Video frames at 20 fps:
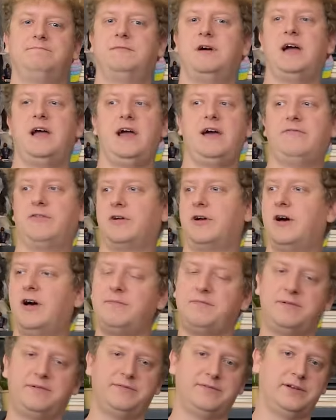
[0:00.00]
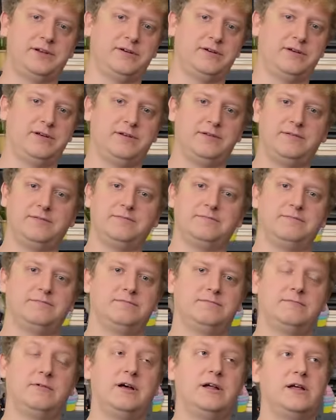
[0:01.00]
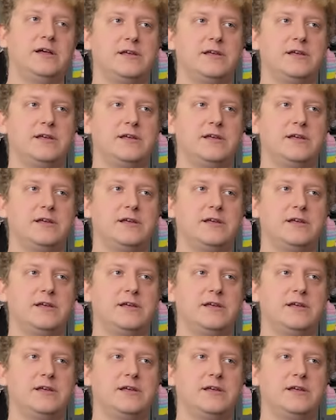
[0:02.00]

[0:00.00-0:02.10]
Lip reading: I have a copy of it on, well,